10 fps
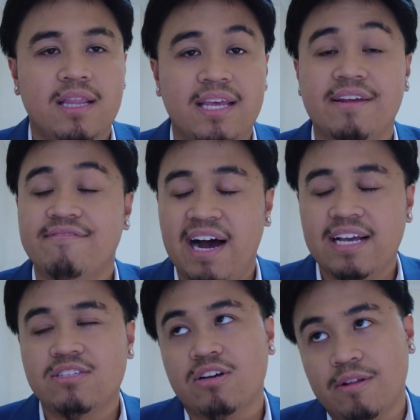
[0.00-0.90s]
the
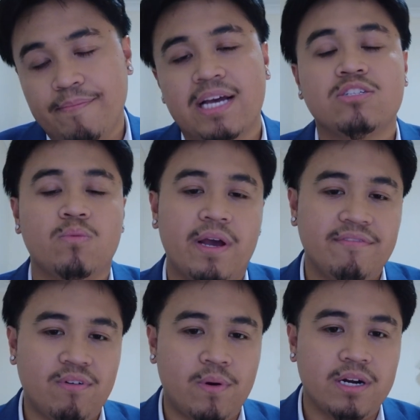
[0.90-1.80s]
advice on the best way
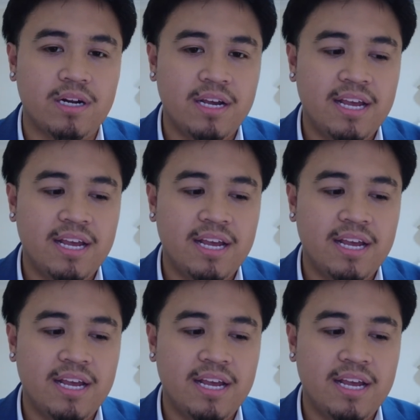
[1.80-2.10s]
forward.